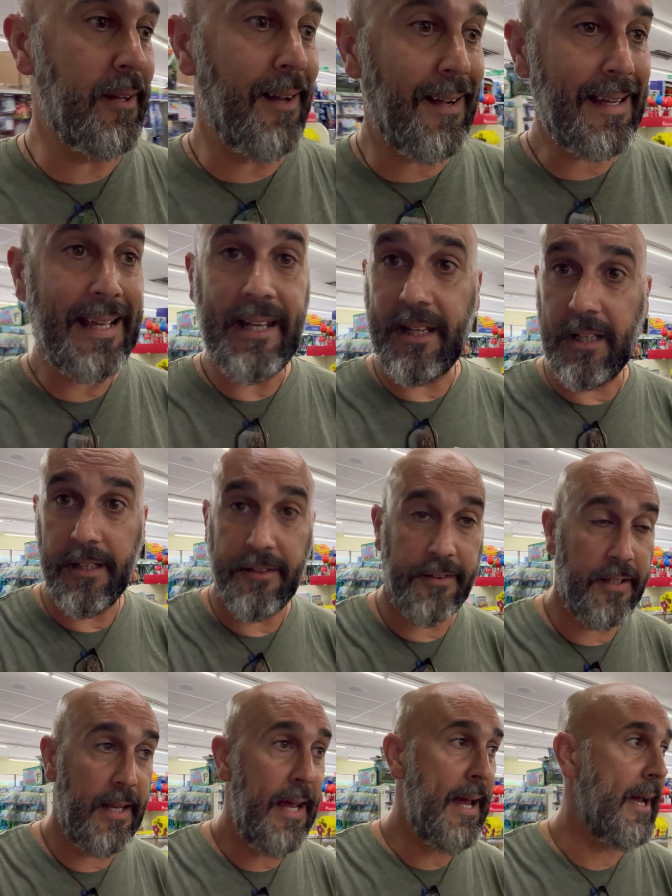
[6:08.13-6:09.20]
not getting it
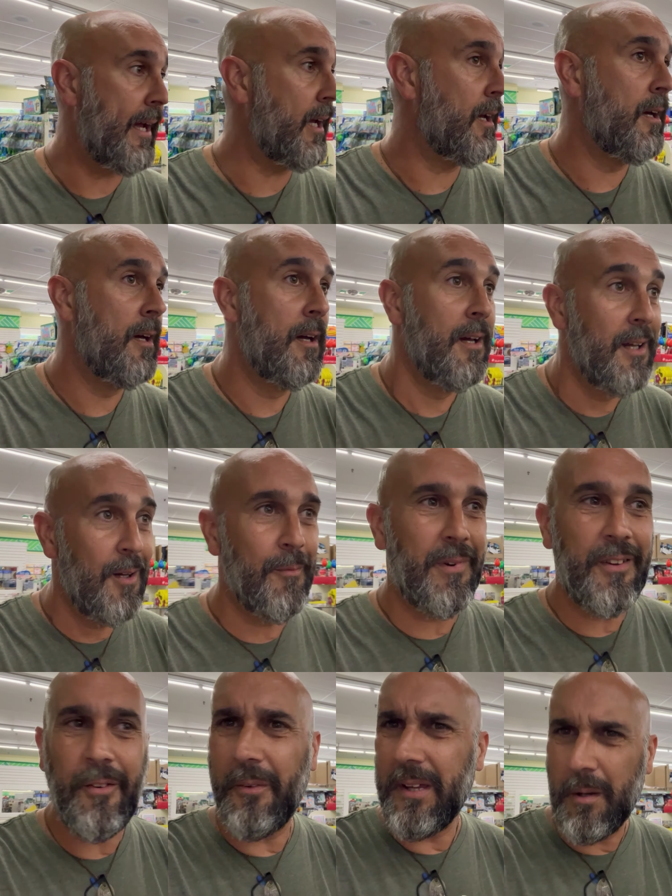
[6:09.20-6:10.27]
today. But
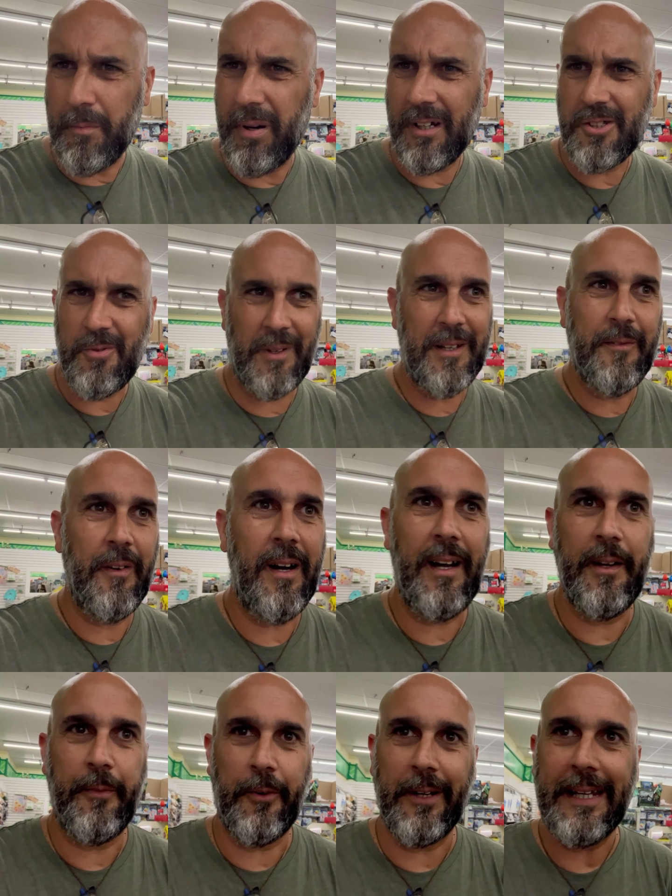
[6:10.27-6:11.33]
it's only $1.25
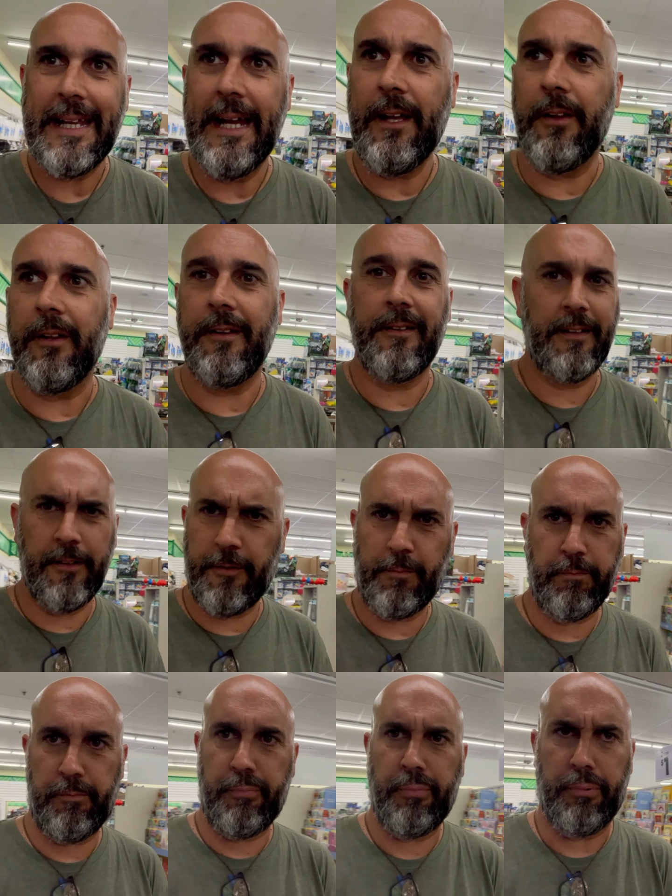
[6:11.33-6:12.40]
for a gallon. It's
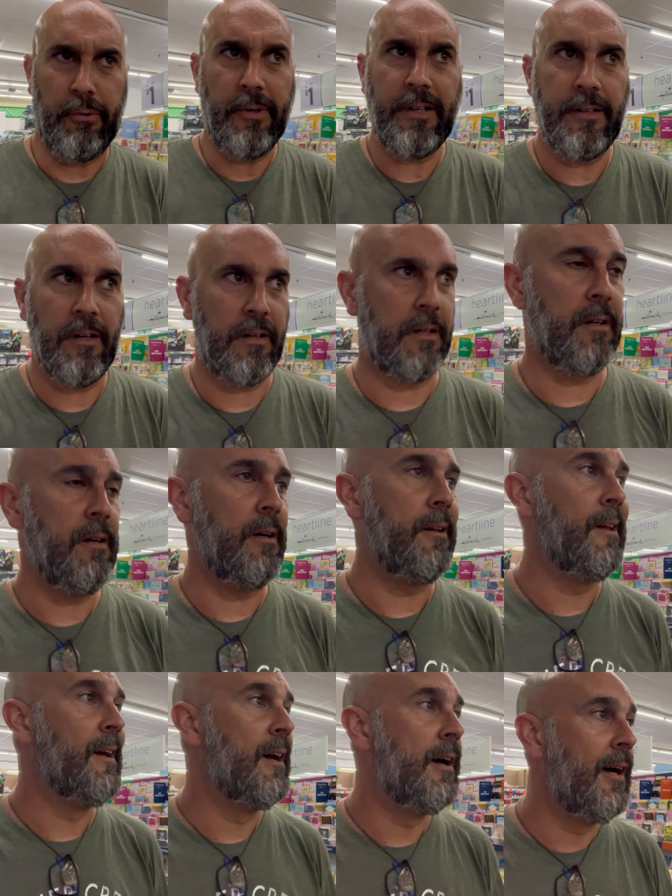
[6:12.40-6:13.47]
pretty darn good.
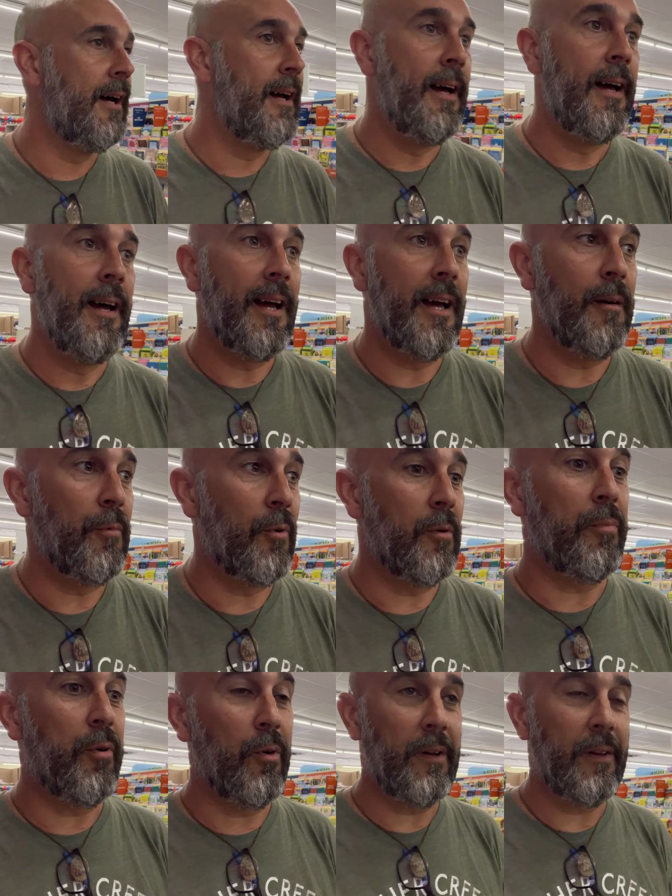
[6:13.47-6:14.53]
And more
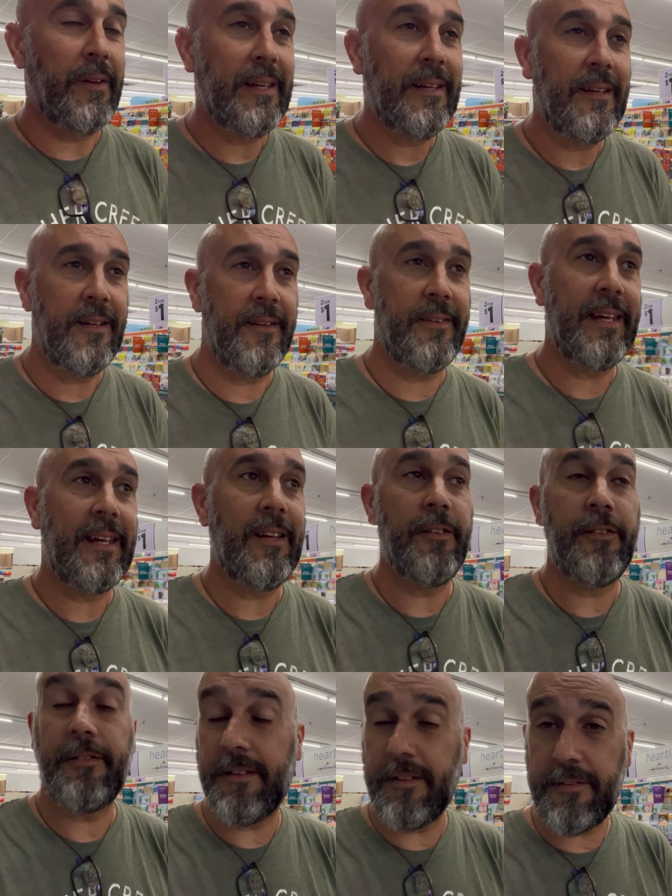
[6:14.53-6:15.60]
importantly, they
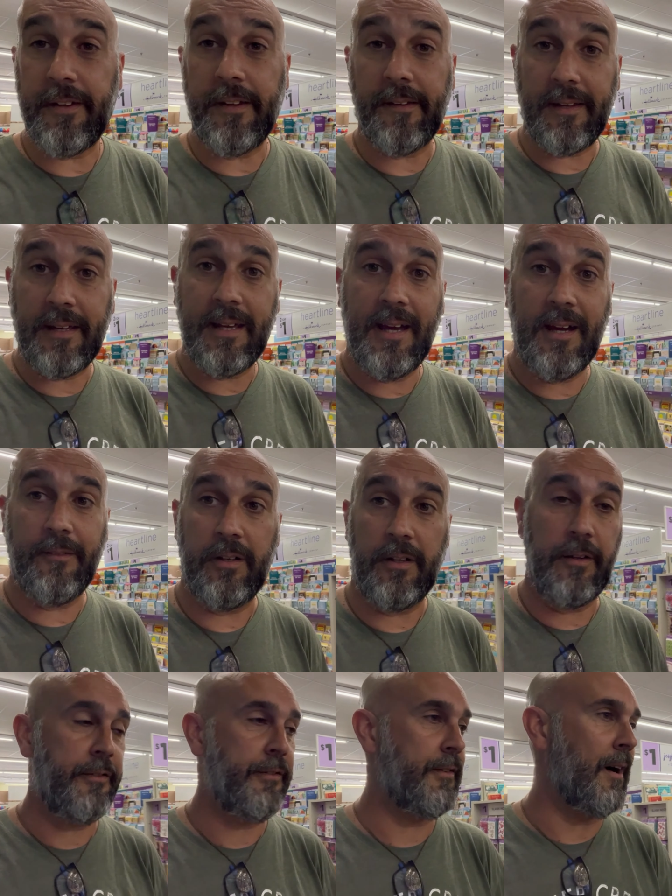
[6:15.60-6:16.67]
consistently have it
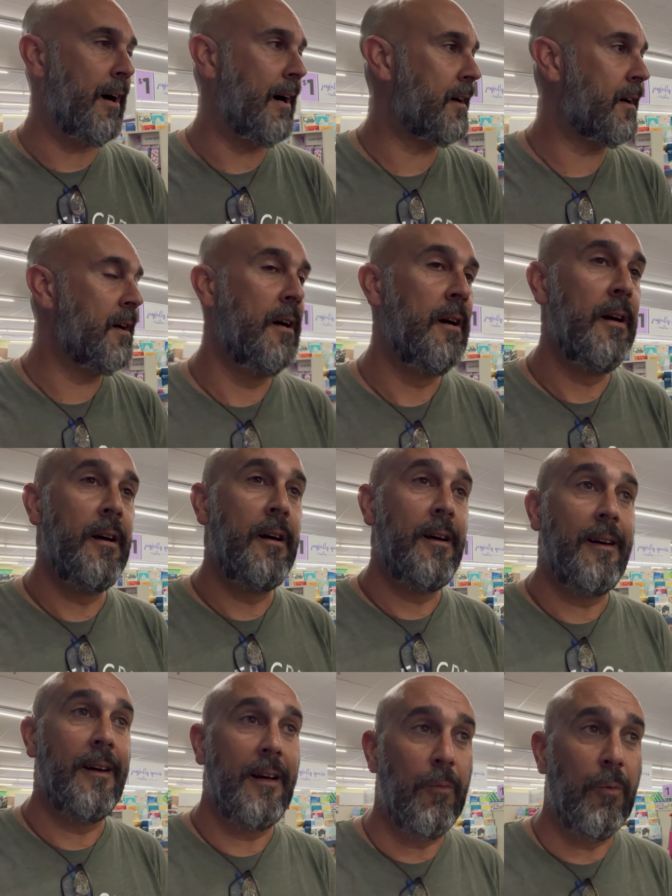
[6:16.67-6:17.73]
in stock.
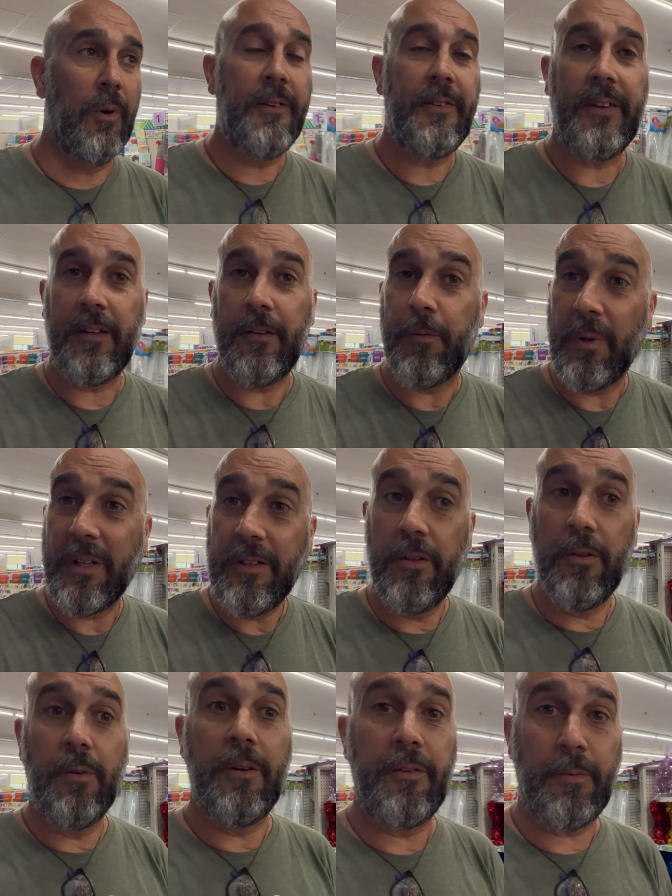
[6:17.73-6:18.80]
And one thing that we
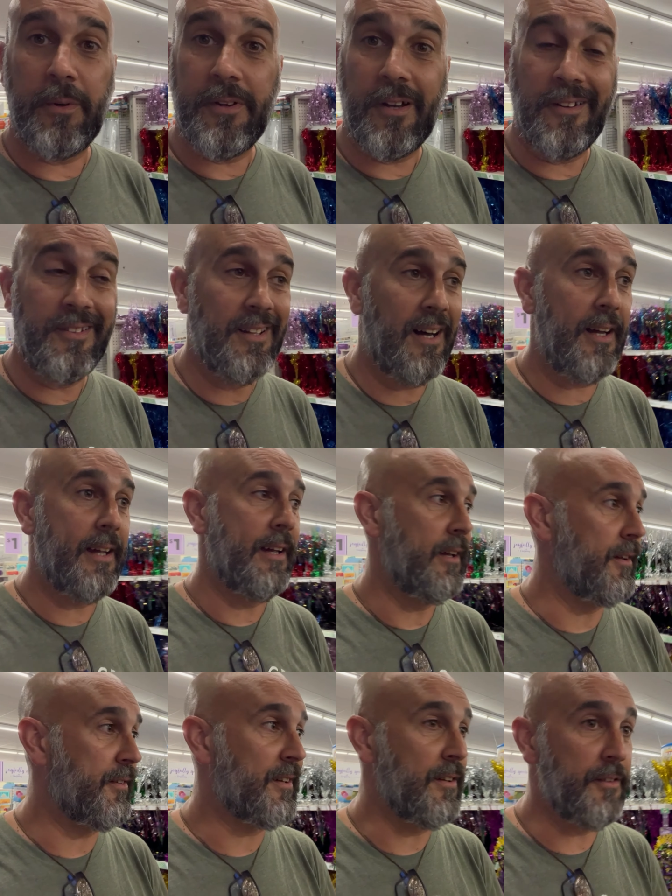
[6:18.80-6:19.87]
do is with our diet
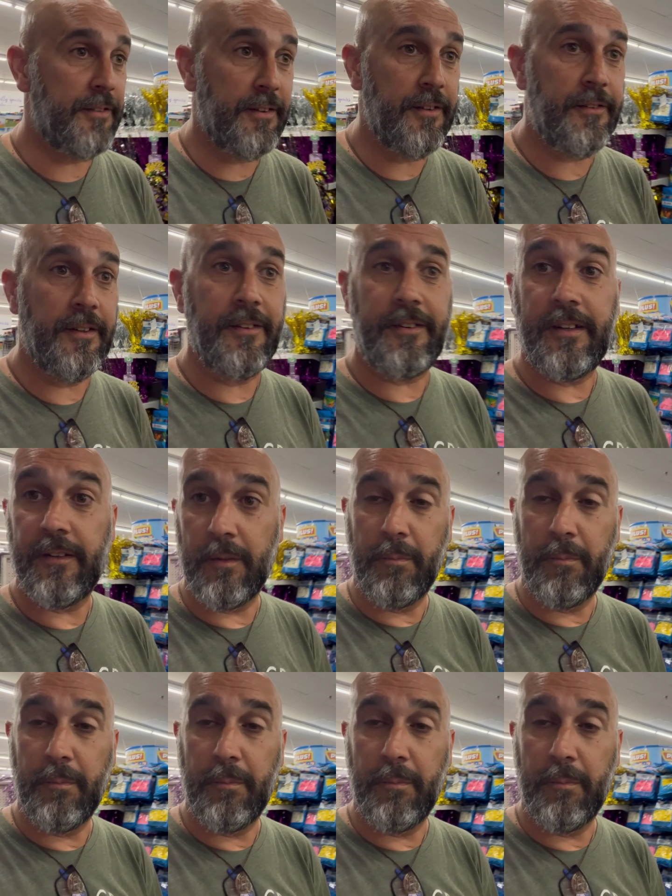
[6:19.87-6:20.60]
is consistency is a